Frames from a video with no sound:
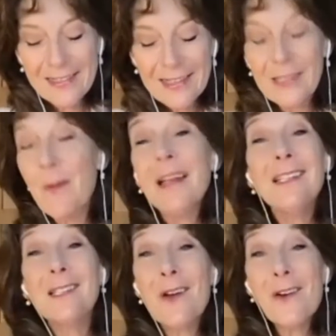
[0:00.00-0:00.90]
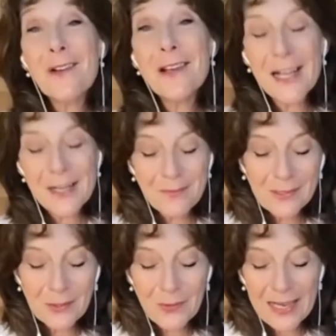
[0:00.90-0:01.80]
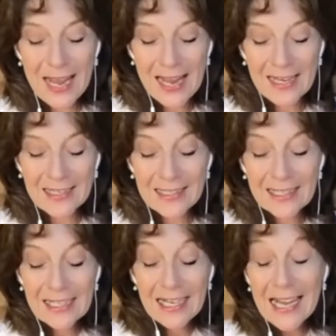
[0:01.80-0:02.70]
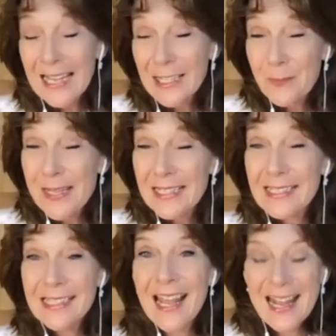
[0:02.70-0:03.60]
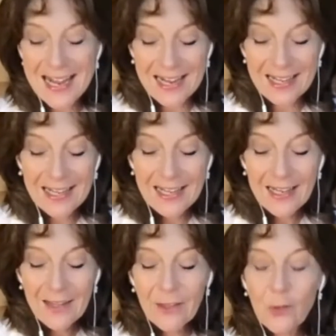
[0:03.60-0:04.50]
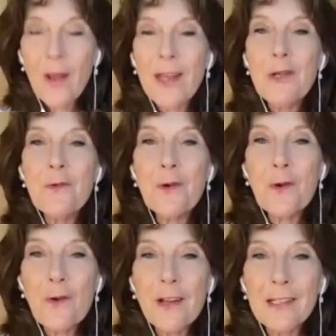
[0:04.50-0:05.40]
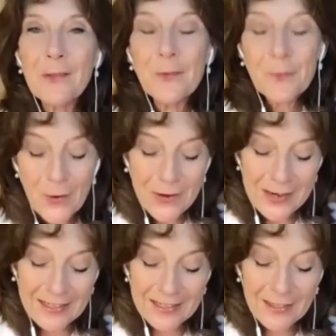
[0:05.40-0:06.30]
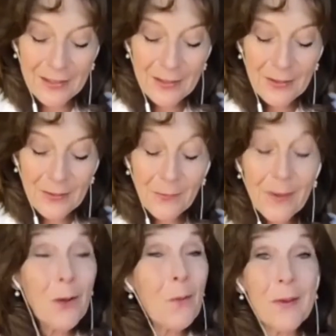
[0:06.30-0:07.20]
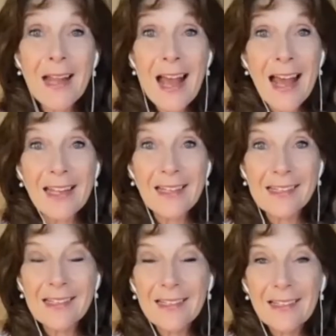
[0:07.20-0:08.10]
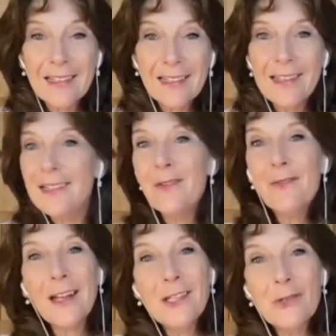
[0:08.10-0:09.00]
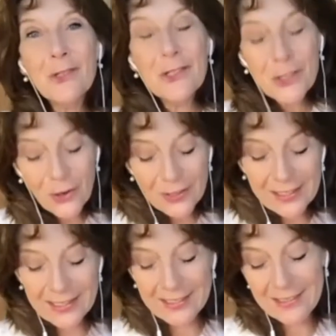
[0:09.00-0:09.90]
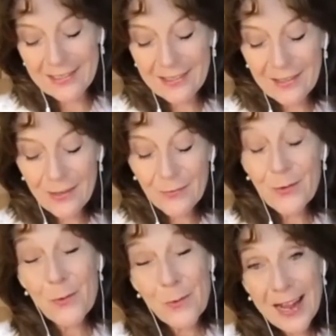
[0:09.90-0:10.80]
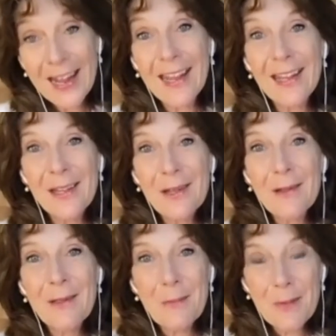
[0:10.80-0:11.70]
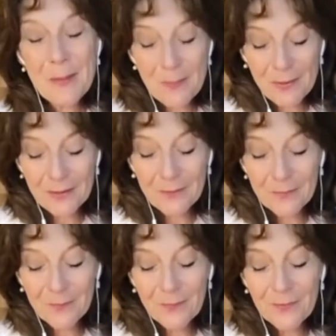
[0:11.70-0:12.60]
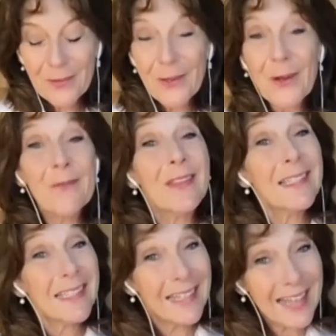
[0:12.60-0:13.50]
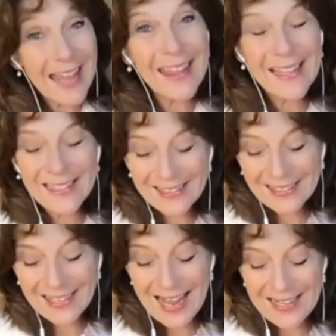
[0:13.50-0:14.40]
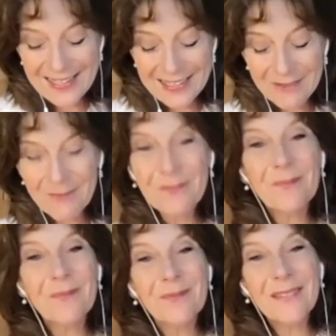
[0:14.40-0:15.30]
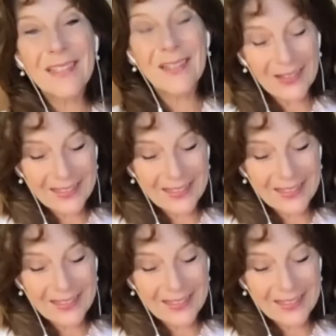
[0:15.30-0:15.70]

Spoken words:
as my song comes to an end, let me say that when you call us foreign, we'll open a hand and invite you to join us, for we're the people of the together land. Diolch.